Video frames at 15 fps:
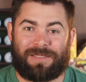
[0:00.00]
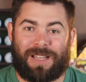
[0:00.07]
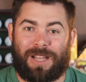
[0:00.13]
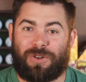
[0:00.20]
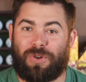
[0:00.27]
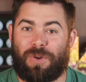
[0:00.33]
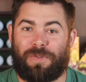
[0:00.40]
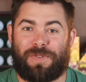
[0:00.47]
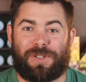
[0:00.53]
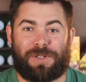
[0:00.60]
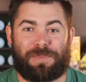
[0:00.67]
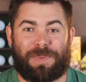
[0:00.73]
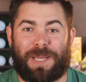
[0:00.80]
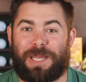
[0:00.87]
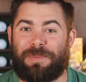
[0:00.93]
I don't know if he's
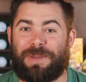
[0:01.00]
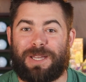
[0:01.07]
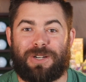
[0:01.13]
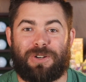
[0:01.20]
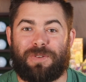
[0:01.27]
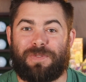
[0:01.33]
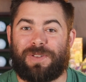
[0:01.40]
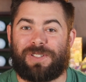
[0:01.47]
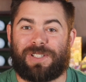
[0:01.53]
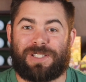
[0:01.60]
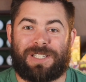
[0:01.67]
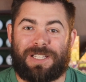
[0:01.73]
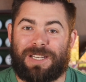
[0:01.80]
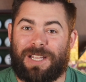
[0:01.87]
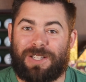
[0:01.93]
a baby. I don't know if he's a
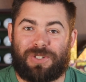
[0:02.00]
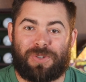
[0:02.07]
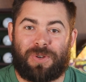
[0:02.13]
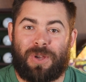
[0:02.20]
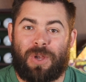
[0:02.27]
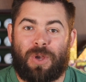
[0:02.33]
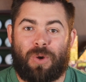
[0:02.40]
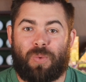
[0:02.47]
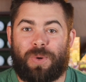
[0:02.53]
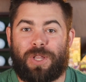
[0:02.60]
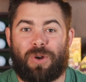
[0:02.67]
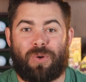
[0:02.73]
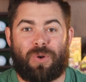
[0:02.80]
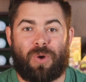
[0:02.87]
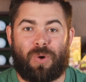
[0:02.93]
teenager. We
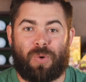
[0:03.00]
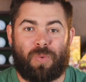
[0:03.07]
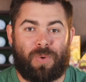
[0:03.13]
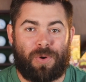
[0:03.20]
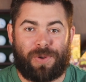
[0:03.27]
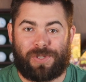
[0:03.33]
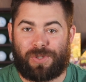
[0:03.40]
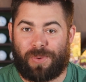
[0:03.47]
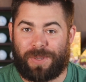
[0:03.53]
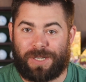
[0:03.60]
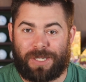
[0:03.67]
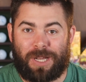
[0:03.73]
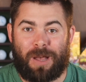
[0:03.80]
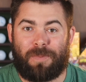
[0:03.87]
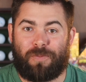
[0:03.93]
don't know where he's going
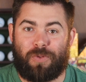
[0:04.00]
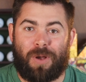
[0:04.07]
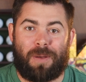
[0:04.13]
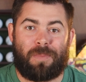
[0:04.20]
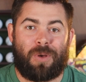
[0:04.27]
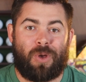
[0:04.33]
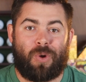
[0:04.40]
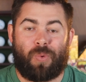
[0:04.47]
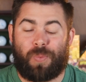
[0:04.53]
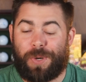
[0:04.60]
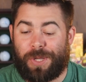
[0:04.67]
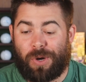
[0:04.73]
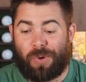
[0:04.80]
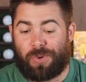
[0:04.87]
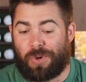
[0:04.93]
to come from.
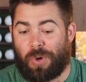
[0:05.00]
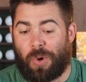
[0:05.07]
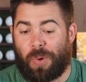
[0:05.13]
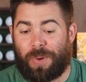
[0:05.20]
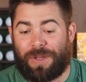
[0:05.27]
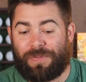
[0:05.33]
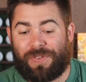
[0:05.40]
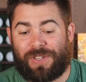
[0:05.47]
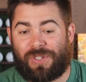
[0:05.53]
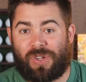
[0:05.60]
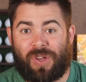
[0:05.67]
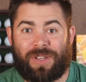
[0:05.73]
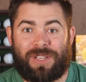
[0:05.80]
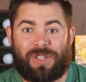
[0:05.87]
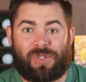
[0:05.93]
We don't know if he's
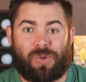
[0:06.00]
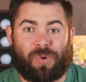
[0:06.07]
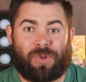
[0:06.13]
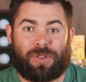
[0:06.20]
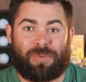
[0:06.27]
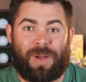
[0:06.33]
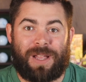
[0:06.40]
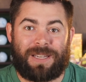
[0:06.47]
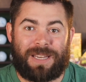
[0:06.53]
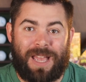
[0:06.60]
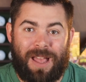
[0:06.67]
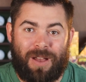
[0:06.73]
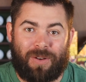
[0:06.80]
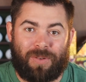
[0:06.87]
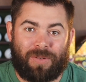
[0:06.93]
on this earth right
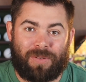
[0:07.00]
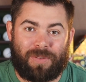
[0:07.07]
now.